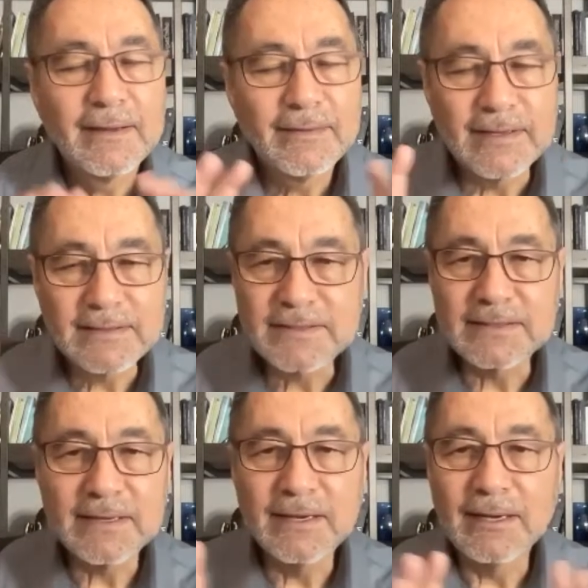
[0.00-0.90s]
this
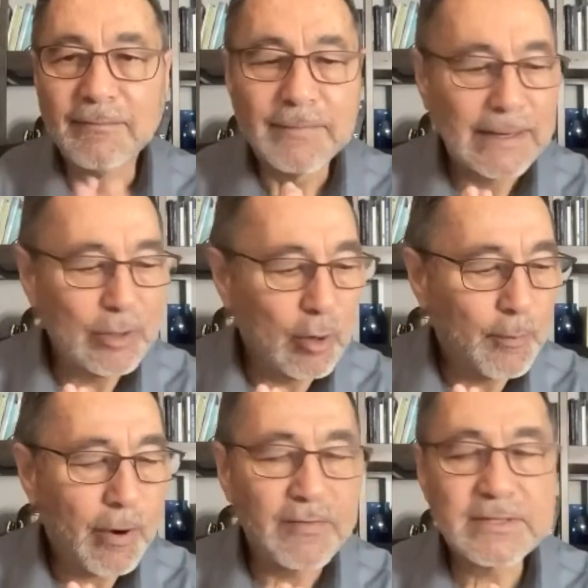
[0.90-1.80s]
is, I know
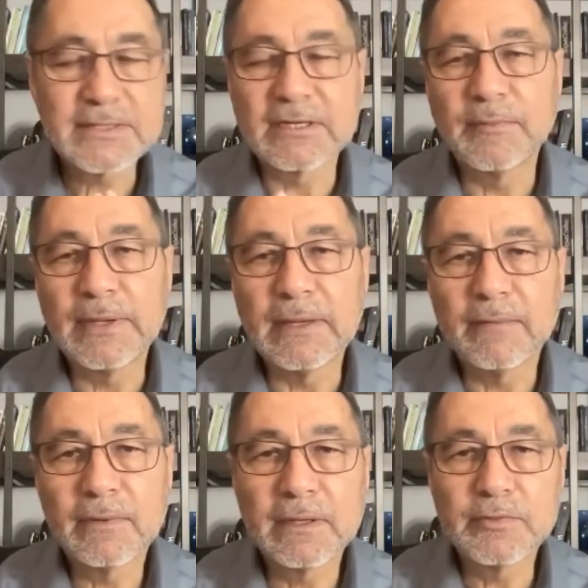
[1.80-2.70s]
part of this
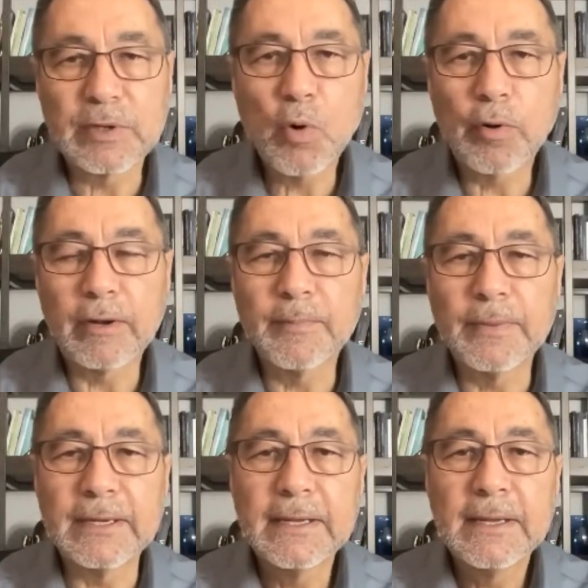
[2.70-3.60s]
is recorded,
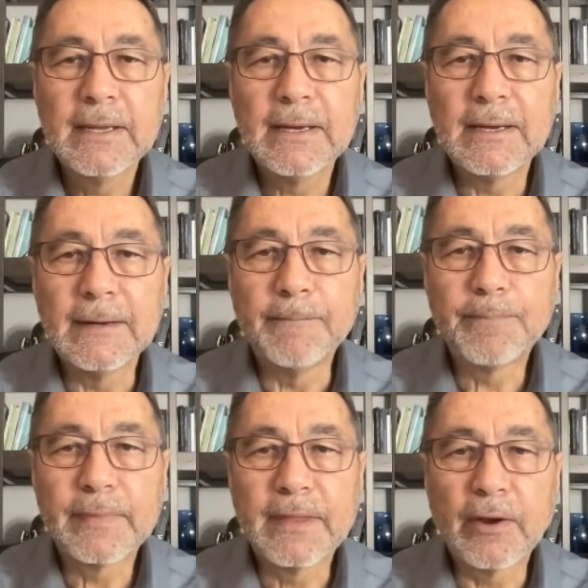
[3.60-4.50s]
but
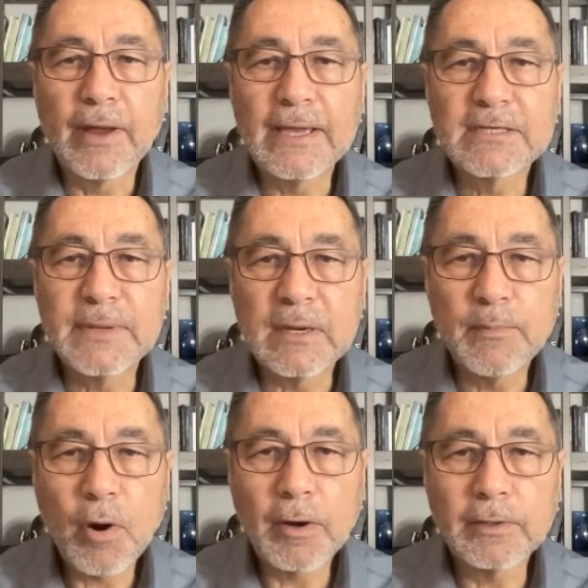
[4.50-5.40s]
there has been a
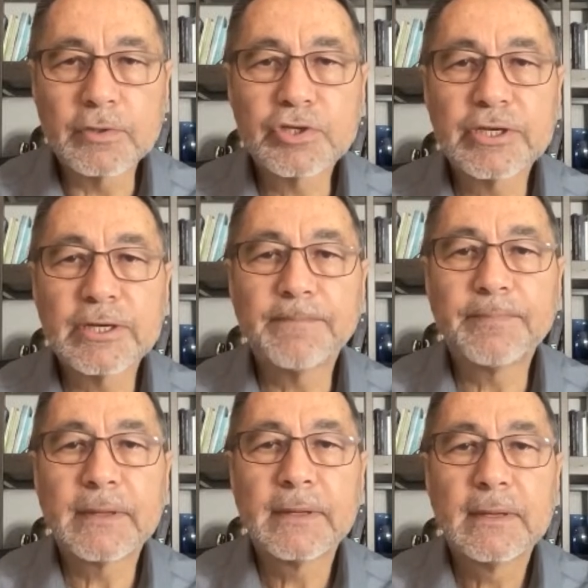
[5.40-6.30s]
partnership
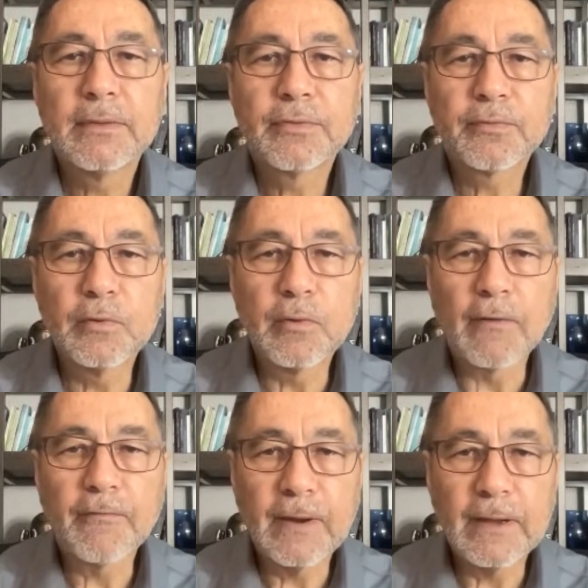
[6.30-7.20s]
through
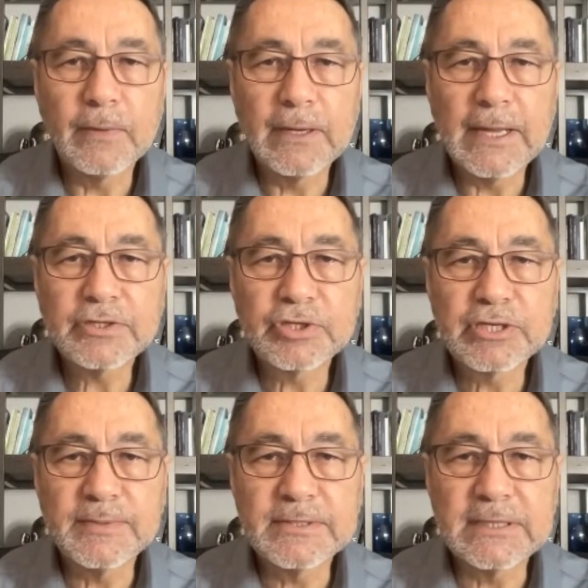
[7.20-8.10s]
our
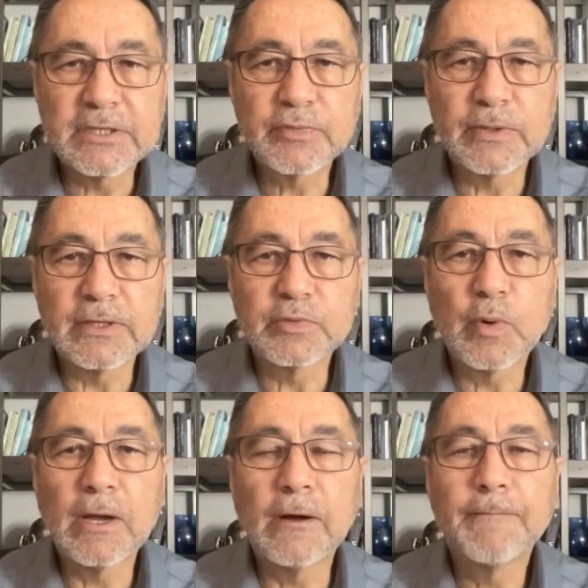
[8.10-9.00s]
relationships in Israel as
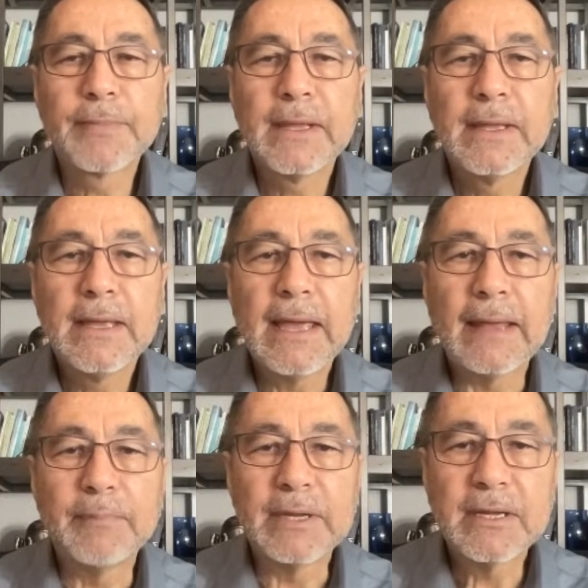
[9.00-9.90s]
well.
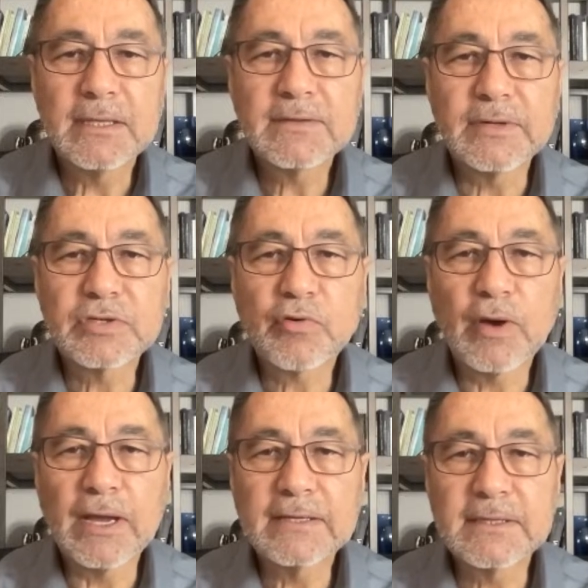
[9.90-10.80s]
And because of this
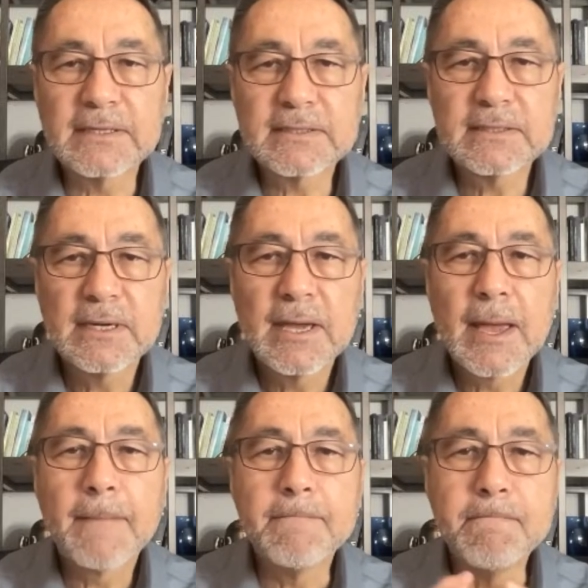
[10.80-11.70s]
crisis,
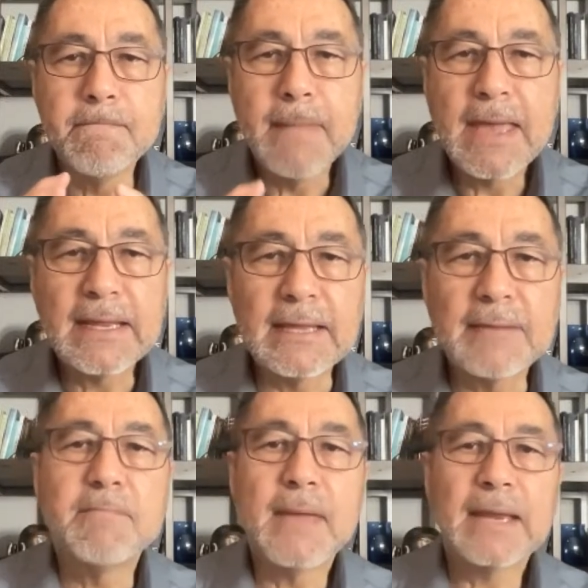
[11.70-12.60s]

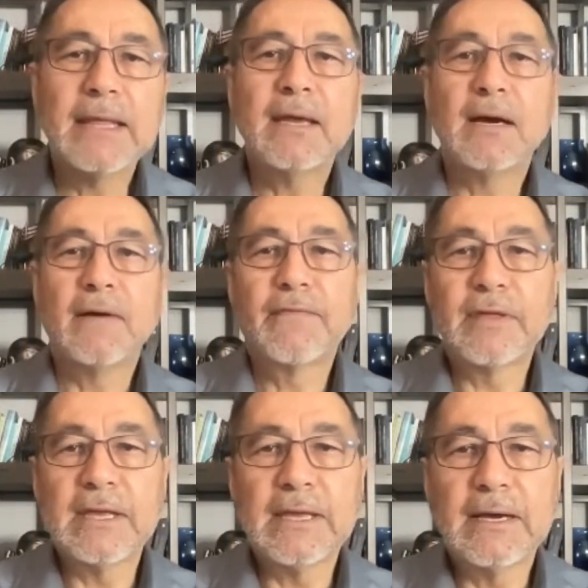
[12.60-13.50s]
many of
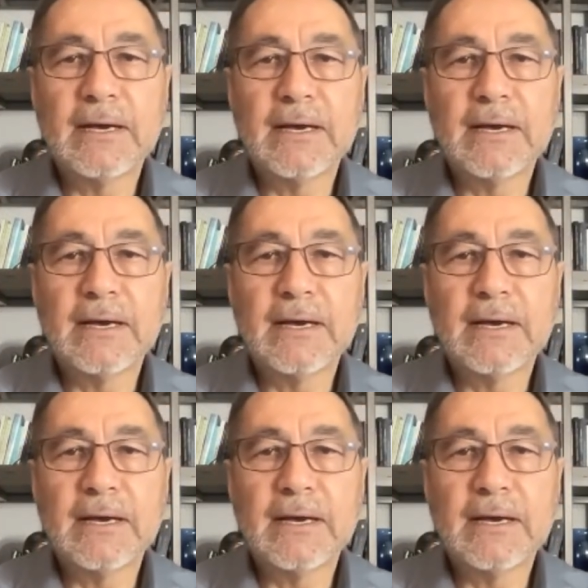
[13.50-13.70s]
the